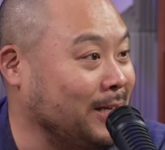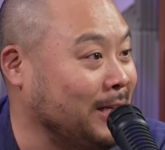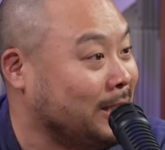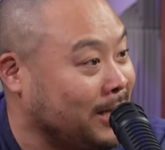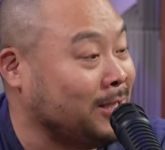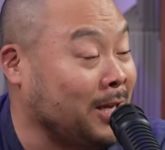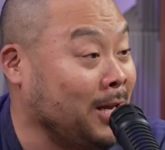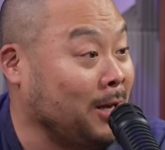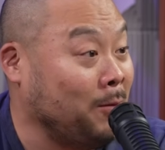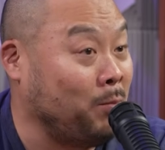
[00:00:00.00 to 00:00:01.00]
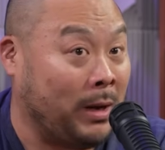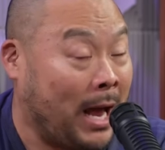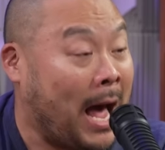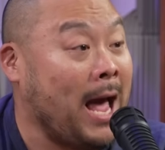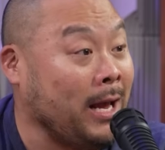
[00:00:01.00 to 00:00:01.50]
It does. But
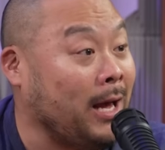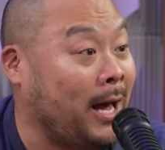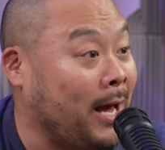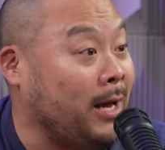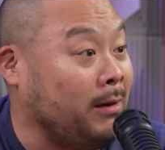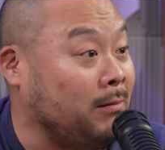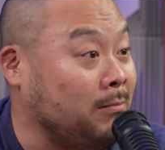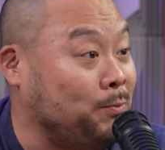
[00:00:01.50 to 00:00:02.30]
I had